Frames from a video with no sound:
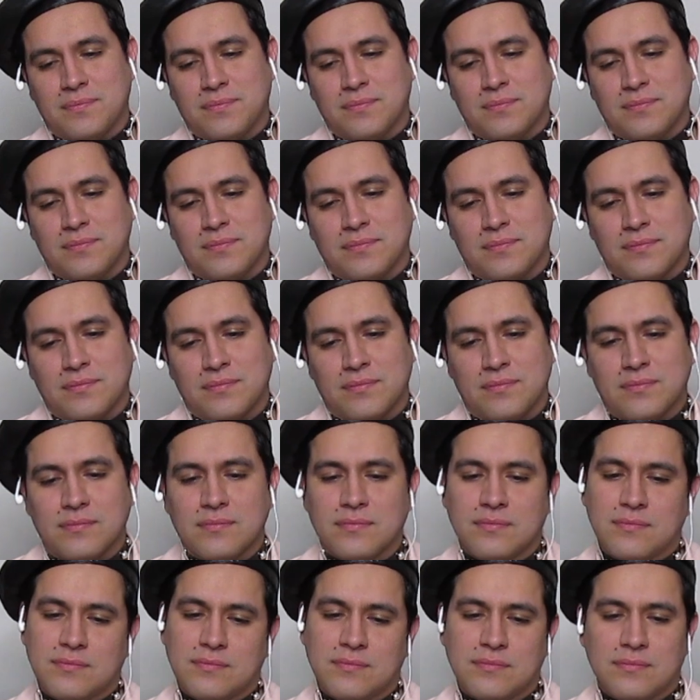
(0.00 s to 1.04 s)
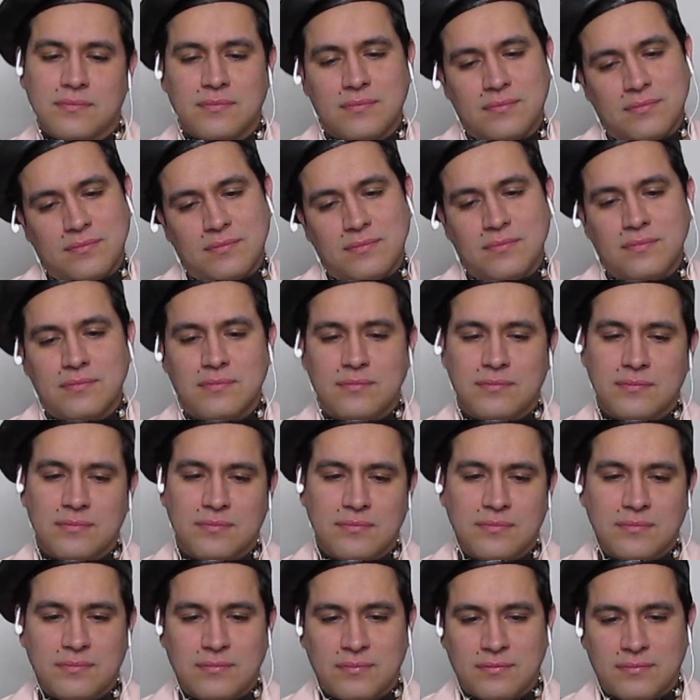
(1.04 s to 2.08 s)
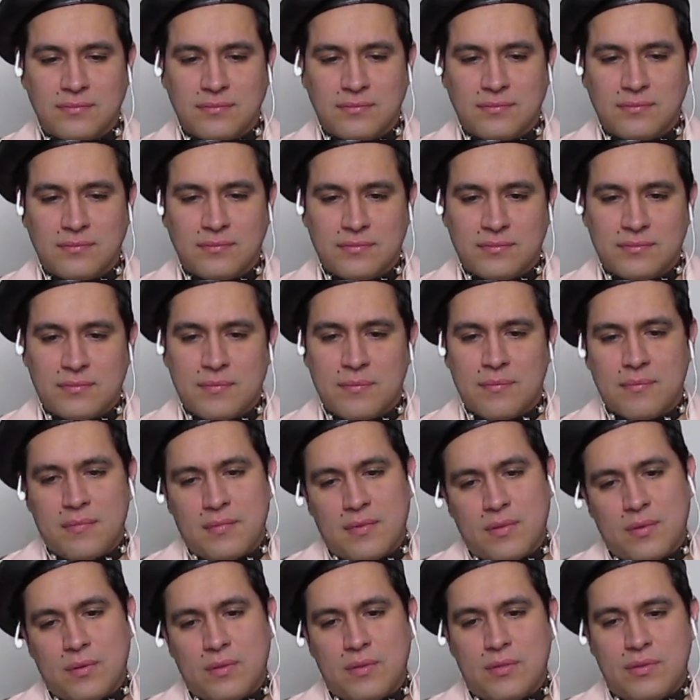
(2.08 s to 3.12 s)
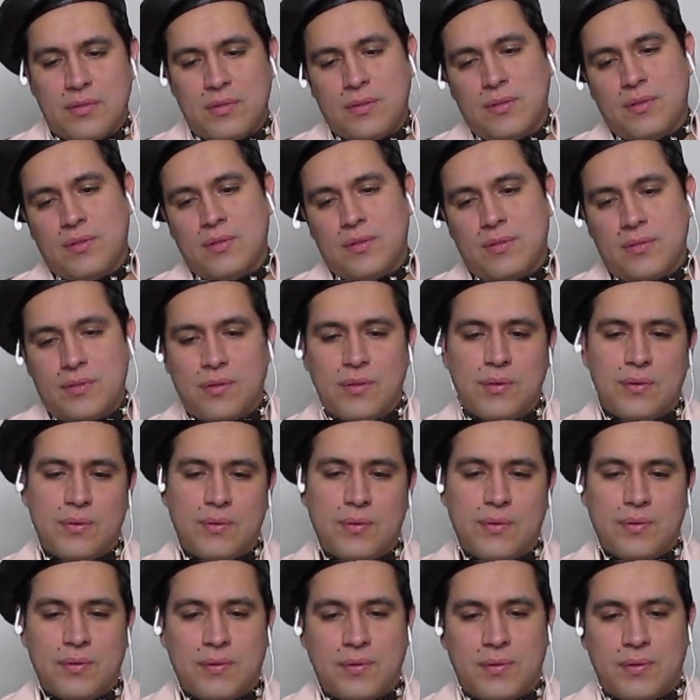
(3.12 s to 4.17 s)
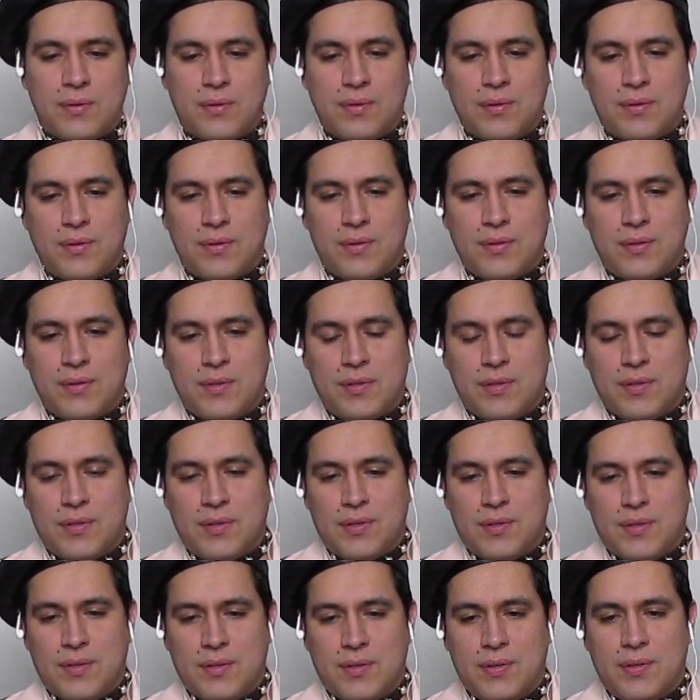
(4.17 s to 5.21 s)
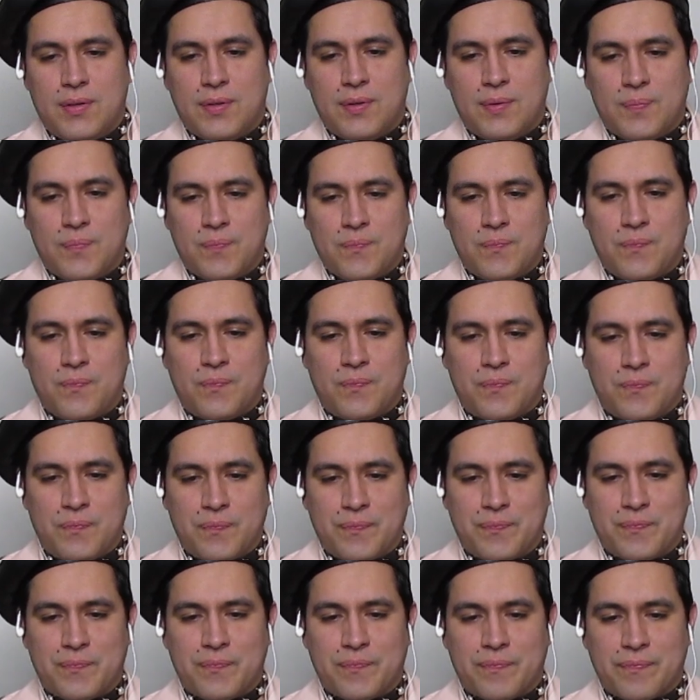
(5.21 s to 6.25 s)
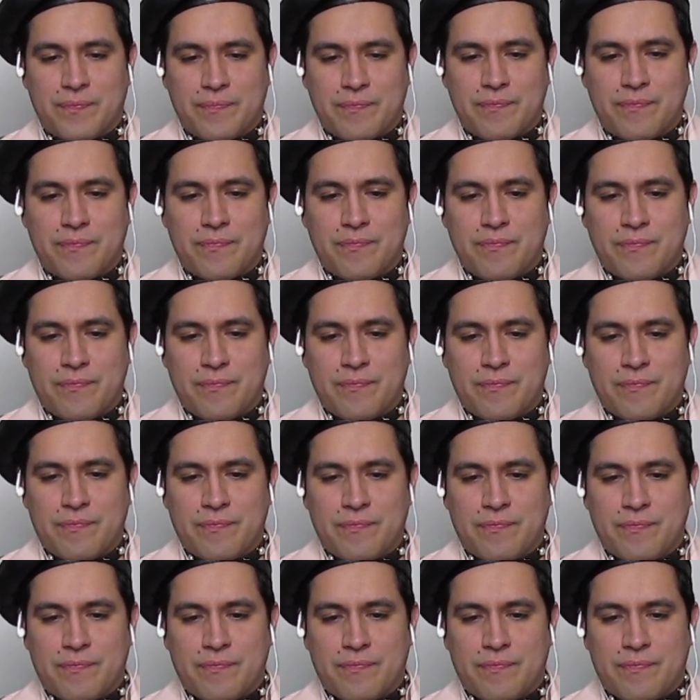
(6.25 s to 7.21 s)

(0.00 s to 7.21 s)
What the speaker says: Nobody speaks.